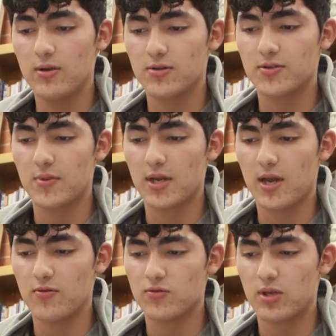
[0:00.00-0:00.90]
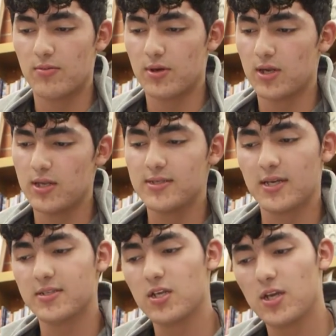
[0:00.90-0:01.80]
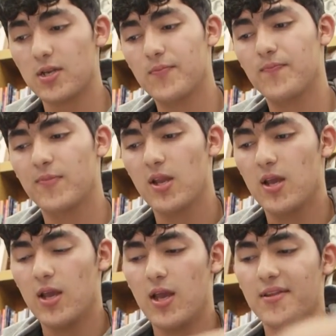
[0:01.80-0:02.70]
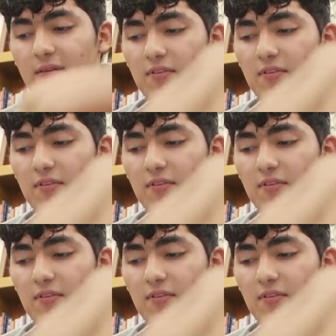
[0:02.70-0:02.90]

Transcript: there was also a language barrier.